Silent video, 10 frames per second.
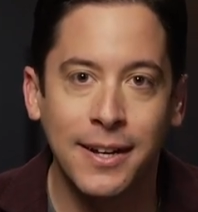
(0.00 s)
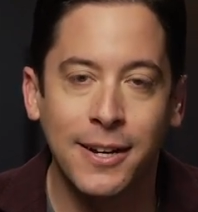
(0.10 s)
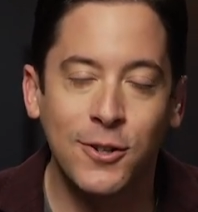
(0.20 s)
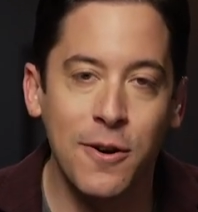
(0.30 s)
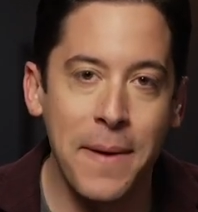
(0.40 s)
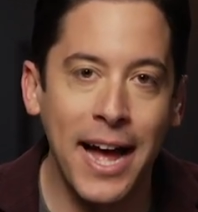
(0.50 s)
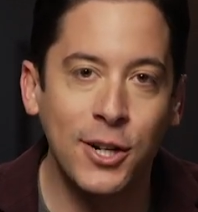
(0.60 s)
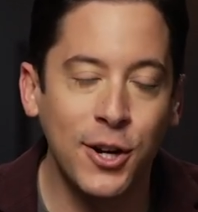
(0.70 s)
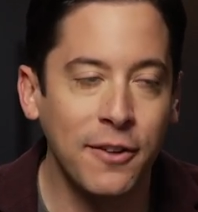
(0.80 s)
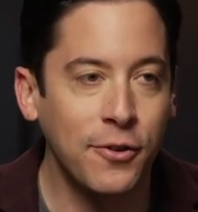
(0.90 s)
Could you
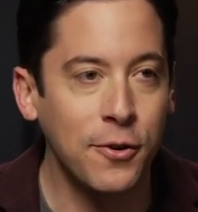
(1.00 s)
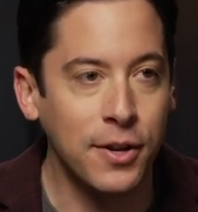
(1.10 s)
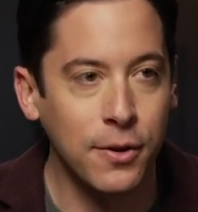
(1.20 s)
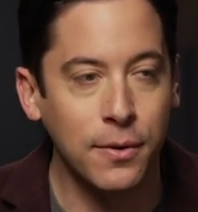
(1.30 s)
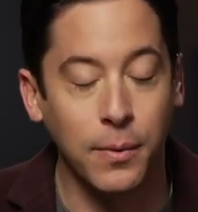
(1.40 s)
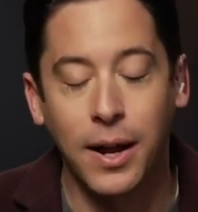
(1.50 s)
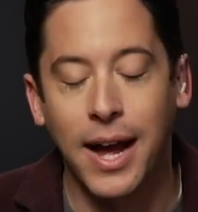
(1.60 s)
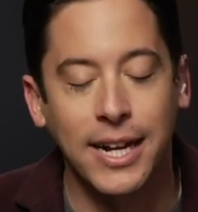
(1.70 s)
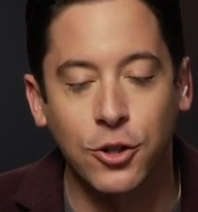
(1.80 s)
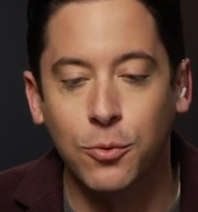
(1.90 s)
imagine if you, you, well,
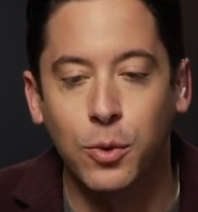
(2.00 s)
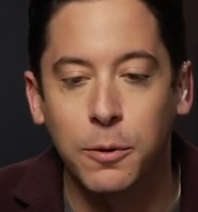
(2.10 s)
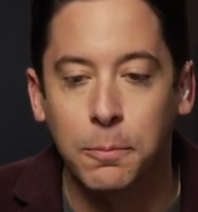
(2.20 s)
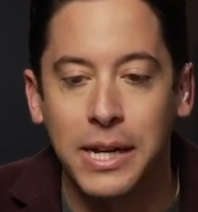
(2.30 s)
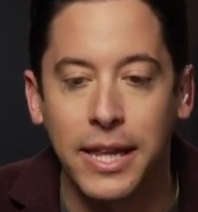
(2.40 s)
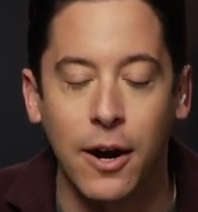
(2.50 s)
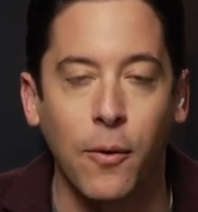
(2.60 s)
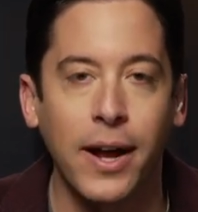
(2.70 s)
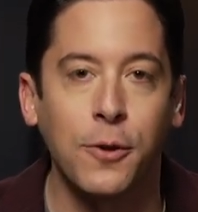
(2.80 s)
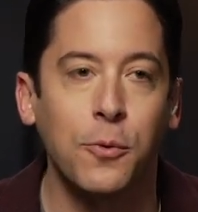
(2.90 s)
I guess you wouldn't be there,
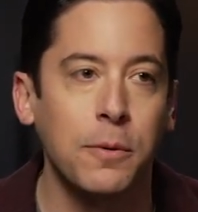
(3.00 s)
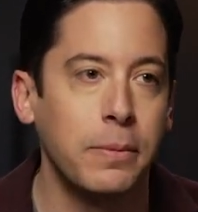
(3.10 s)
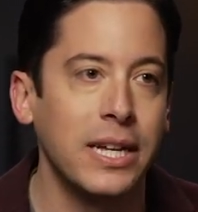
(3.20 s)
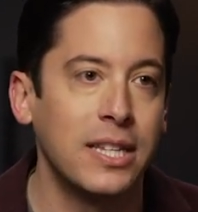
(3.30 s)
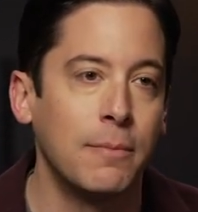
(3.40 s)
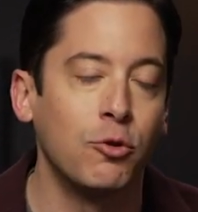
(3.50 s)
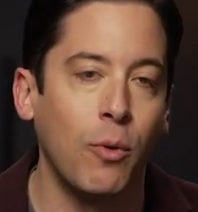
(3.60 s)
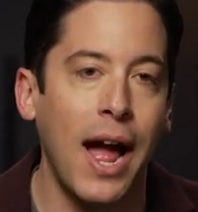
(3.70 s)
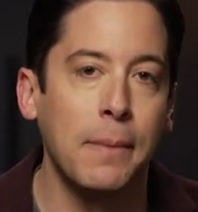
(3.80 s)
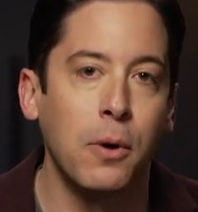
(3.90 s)
right? You wouldn't be at some
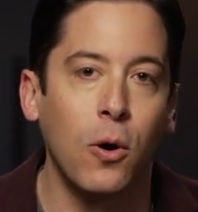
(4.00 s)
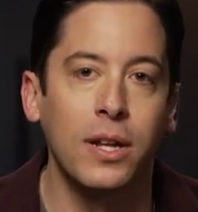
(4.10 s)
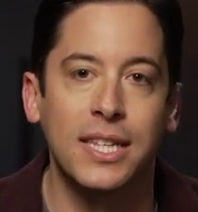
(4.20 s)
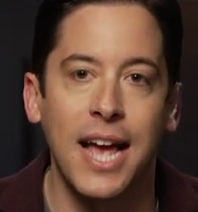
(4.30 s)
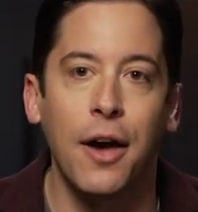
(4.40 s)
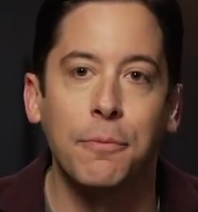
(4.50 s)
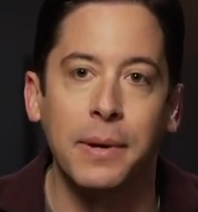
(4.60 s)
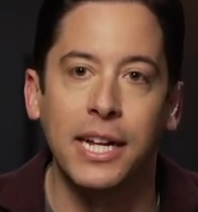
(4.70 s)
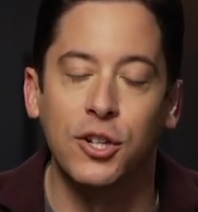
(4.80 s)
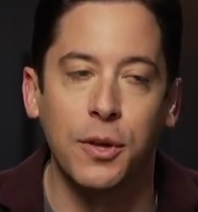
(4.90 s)
drag bar in South
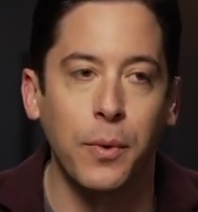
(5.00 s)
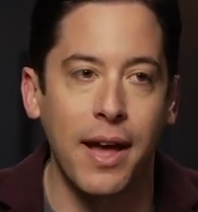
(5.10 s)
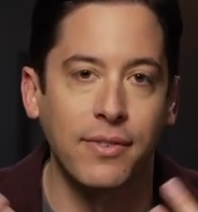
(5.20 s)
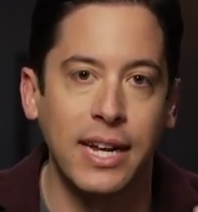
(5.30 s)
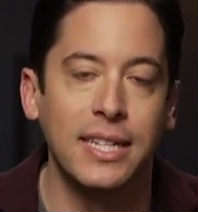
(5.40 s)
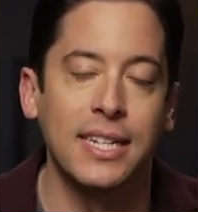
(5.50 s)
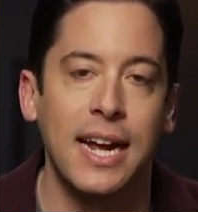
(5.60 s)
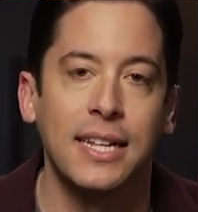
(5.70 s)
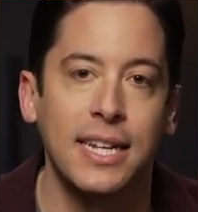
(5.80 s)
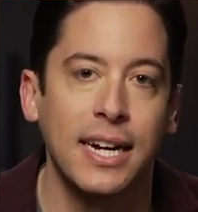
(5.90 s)
Beach that would have kids
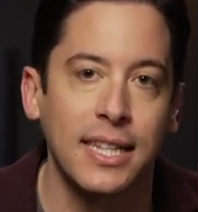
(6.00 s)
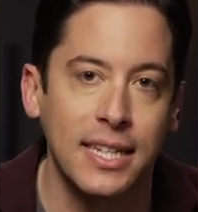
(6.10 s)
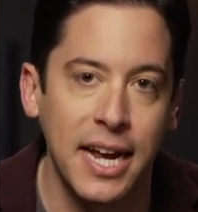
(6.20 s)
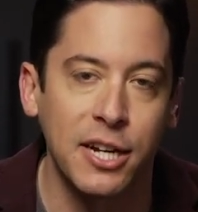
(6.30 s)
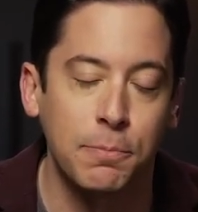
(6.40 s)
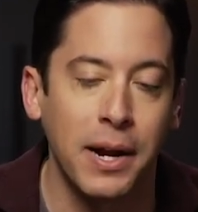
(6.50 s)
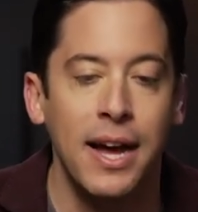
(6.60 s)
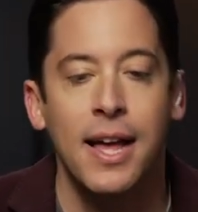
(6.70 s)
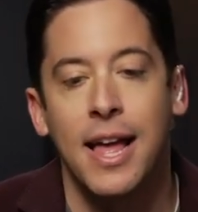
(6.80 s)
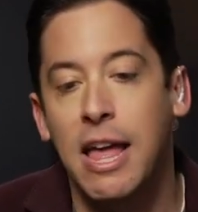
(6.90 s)
dancing on the stage. But
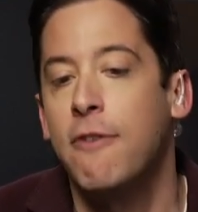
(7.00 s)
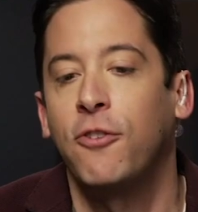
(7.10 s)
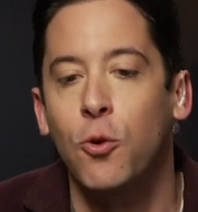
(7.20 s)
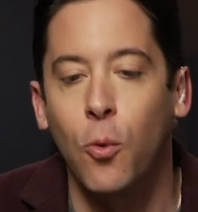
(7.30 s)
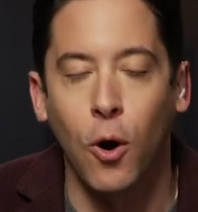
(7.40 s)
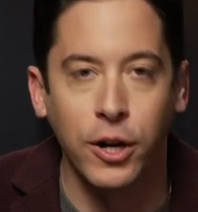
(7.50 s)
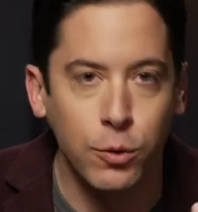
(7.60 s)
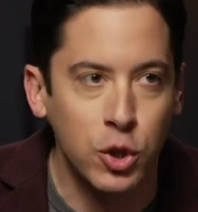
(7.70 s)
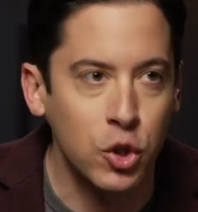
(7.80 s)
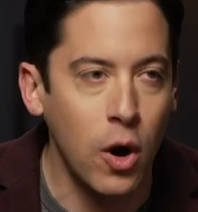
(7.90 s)
if you were and
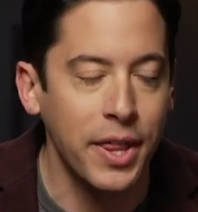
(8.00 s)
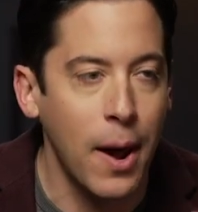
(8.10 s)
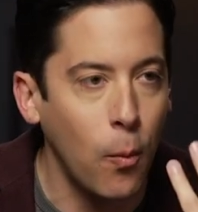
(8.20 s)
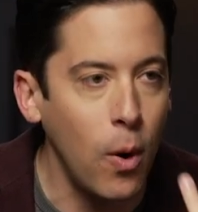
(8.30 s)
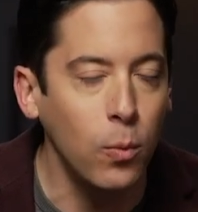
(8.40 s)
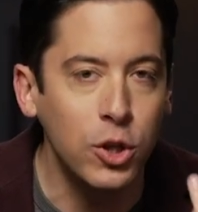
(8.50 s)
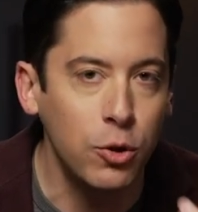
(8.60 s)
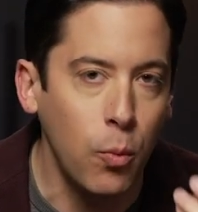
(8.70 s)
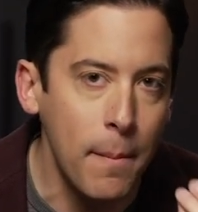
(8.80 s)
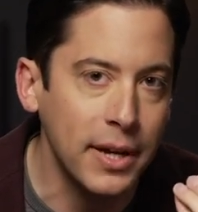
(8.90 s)
you saw that, what would
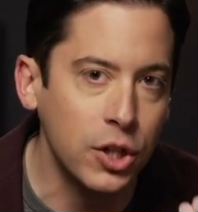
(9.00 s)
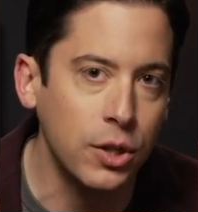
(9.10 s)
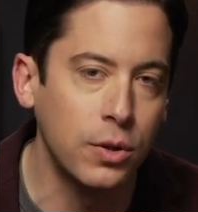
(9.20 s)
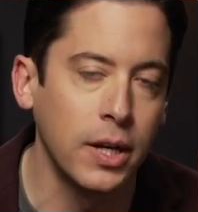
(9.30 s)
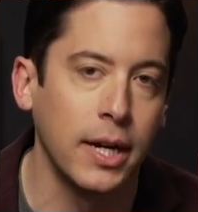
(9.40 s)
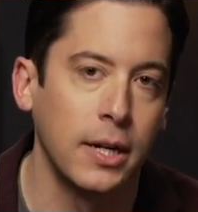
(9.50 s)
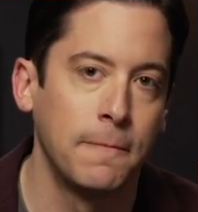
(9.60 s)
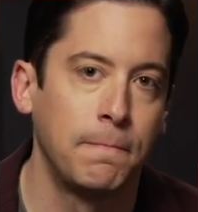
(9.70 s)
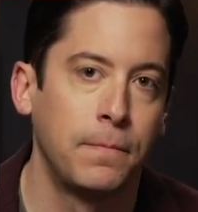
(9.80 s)
you, what must you think?